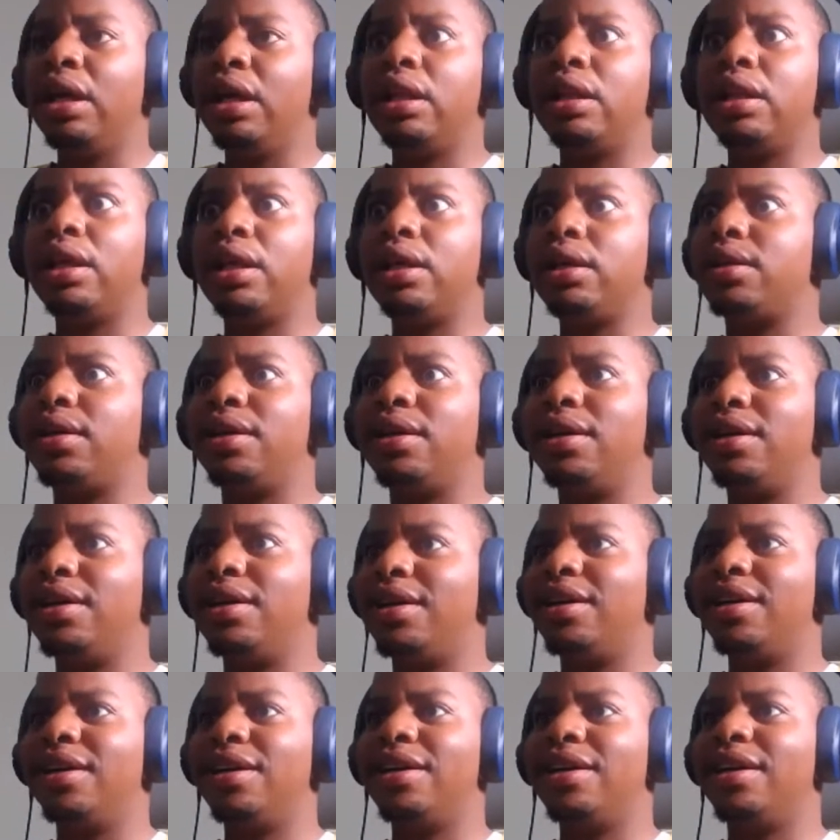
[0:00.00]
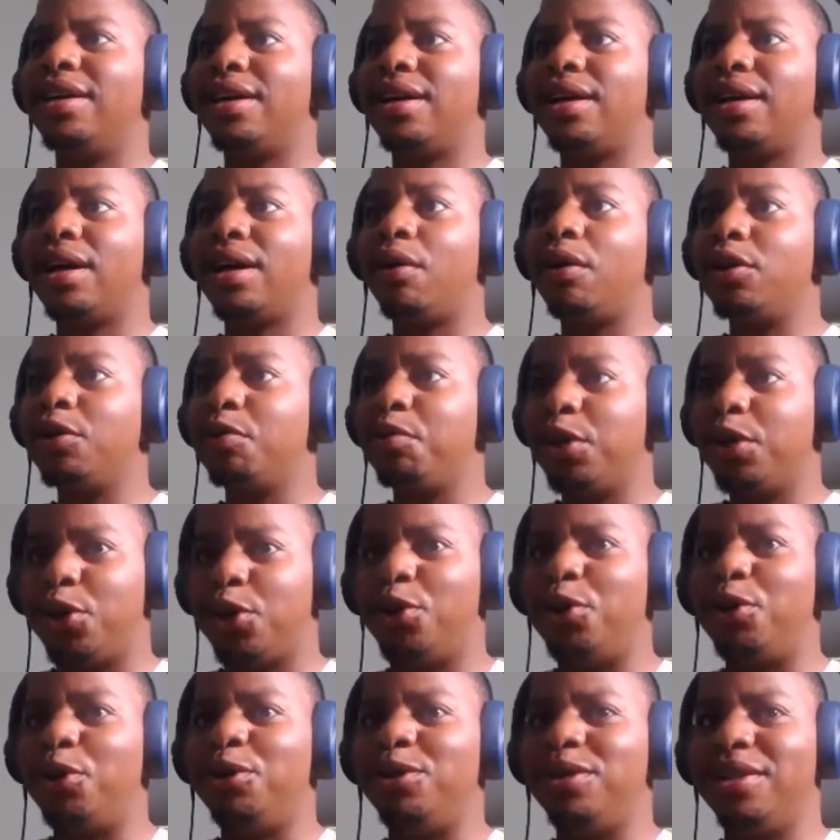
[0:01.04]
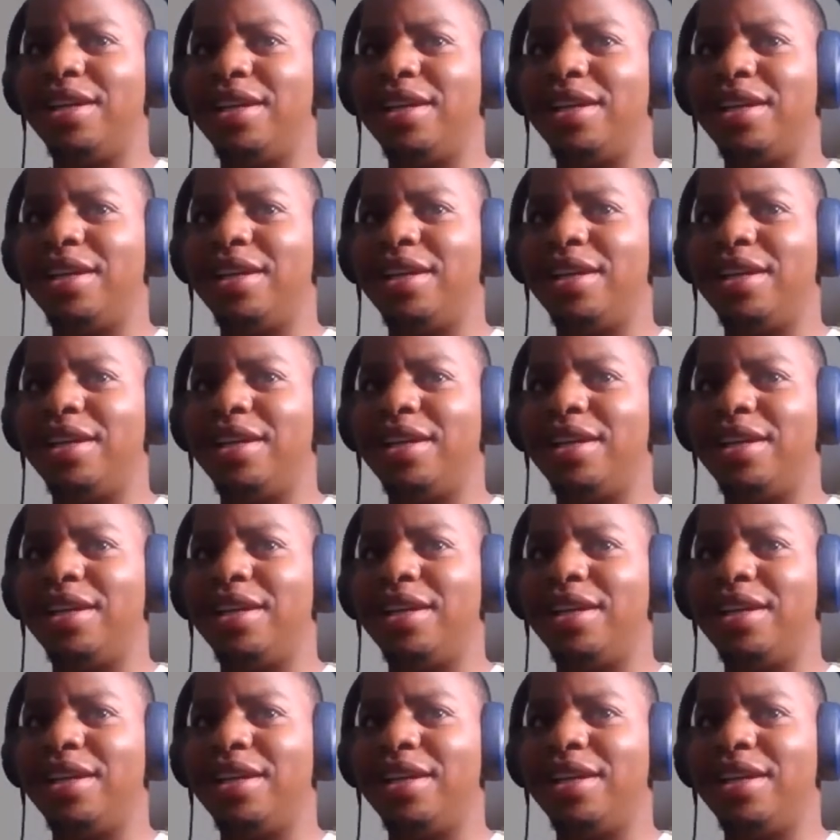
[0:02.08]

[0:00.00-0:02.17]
Like I want to be good.